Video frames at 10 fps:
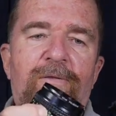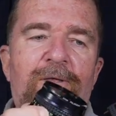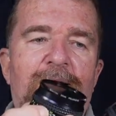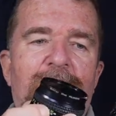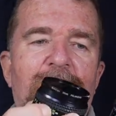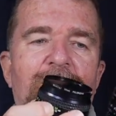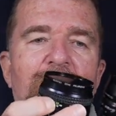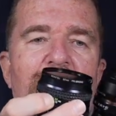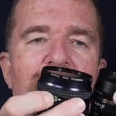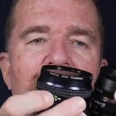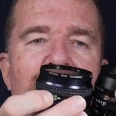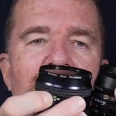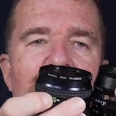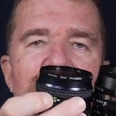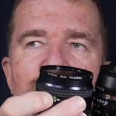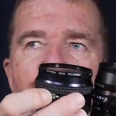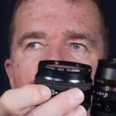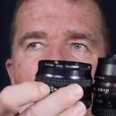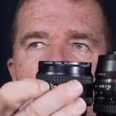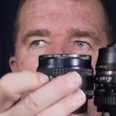than uh, it's
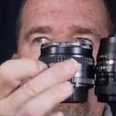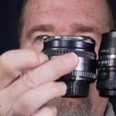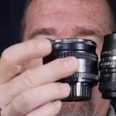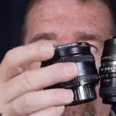noticeably longer